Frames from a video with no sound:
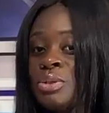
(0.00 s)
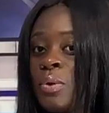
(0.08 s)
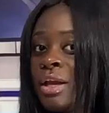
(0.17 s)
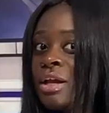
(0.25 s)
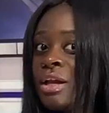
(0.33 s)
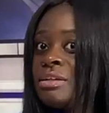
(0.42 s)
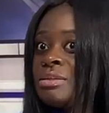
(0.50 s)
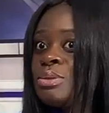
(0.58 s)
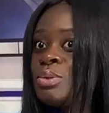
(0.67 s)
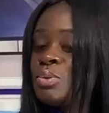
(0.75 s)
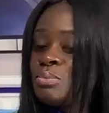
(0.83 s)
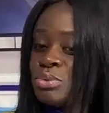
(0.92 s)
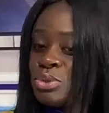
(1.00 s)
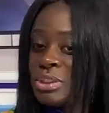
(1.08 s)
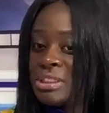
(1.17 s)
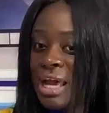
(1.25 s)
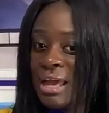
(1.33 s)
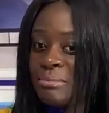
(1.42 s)
So it consumes
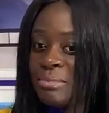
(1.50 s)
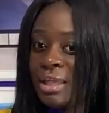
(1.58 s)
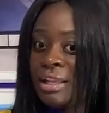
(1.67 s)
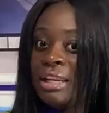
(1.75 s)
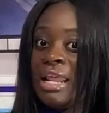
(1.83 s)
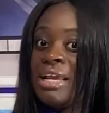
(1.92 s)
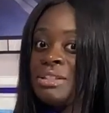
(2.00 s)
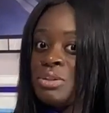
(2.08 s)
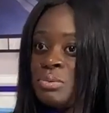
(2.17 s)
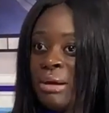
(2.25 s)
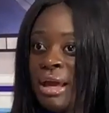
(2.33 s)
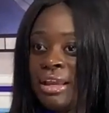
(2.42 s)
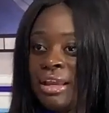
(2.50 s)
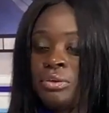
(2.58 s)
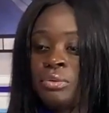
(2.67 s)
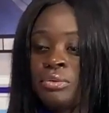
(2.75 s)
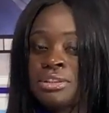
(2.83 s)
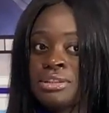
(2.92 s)
your time. It lays you back
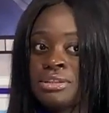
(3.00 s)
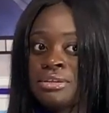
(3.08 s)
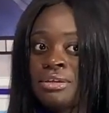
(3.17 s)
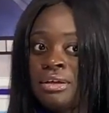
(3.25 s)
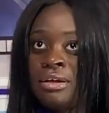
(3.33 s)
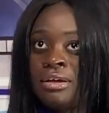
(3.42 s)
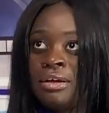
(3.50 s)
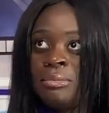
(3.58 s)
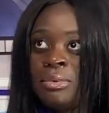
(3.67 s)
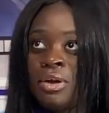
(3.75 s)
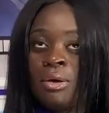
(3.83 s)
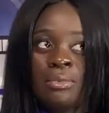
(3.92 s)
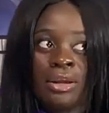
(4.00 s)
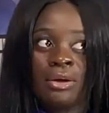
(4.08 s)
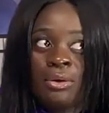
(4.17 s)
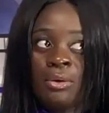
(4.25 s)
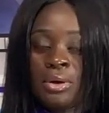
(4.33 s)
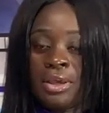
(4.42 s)
and you just become like,
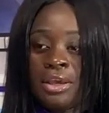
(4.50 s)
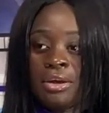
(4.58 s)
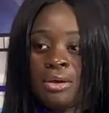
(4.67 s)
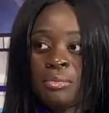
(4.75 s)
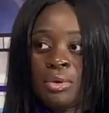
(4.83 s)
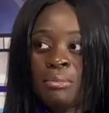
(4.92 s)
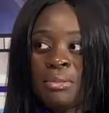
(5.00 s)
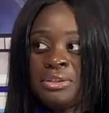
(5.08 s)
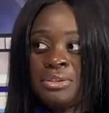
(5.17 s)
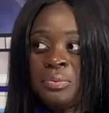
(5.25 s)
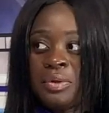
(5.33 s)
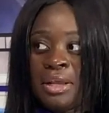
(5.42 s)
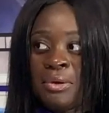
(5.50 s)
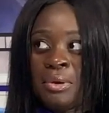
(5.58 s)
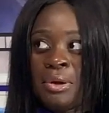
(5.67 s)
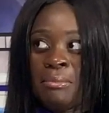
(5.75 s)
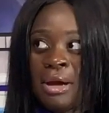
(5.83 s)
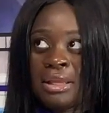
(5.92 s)
okay, what am I doing?
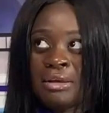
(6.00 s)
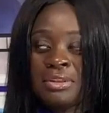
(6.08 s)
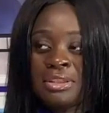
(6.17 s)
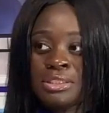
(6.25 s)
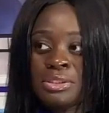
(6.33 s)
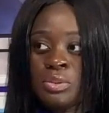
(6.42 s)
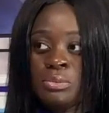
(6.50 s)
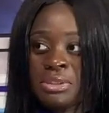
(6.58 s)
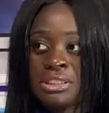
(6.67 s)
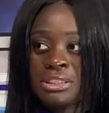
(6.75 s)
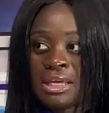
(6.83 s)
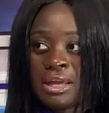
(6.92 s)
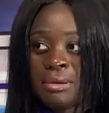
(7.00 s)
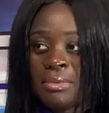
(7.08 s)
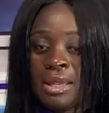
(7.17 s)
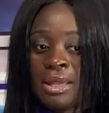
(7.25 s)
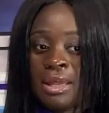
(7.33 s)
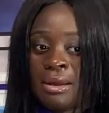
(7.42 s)
Am I giving this too much
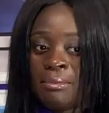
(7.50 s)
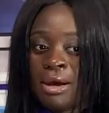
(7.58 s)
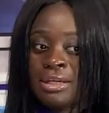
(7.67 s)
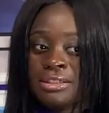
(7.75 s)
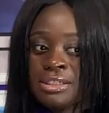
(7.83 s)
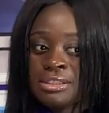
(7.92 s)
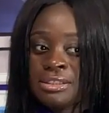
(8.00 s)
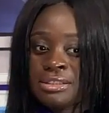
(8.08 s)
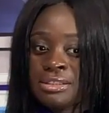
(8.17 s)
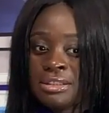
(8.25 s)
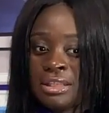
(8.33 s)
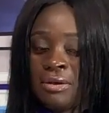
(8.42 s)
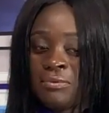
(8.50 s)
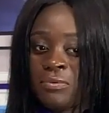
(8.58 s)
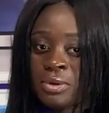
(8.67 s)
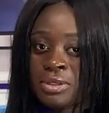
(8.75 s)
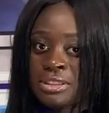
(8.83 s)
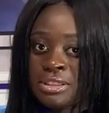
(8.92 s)
time? Am I just not
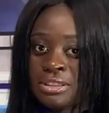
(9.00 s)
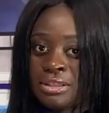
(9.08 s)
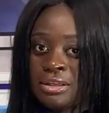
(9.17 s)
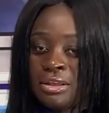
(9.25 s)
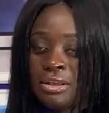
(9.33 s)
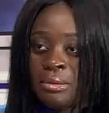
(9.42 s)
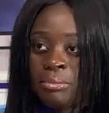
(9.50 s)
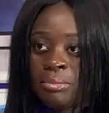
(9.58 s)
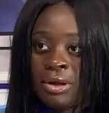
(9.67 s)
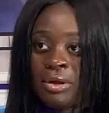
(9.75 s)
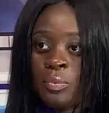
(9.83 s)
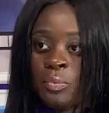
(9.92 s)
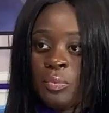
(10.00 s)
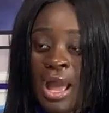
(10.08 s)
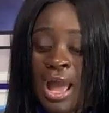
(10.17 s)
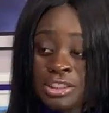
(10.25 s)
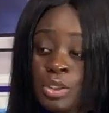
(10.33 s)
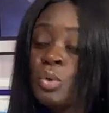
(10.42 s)
focusing? But
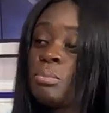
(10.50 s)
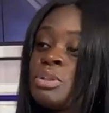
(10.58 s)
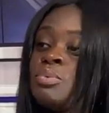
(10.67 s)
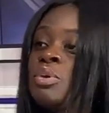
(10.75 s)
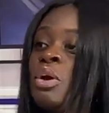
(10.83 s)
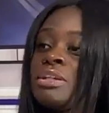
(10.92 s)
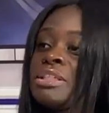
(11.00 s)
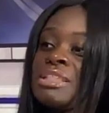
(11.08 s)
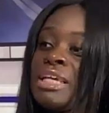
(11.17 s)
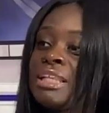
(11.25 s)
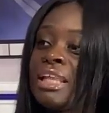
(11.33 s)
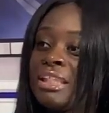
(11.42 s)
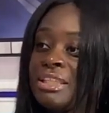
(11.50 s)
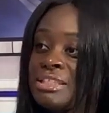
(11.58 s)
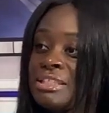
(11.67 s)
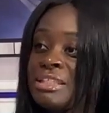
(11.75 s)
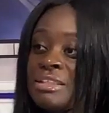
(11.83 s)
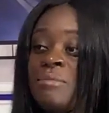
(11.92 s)
as humans, we don't understand that
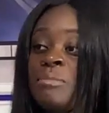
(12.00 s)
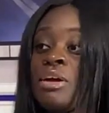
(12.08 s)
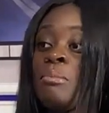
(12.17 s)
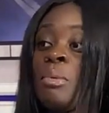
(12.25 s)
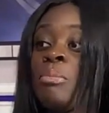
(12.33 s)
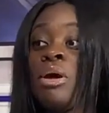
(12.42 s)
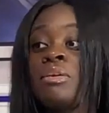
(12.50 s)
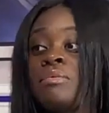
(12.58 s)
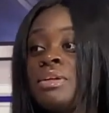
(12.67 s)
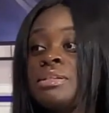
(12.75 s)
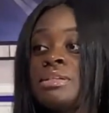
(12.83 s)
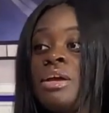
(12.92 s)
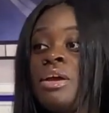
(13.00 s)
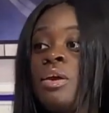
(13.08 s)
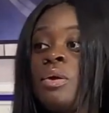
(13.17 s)
these things have become a part of us.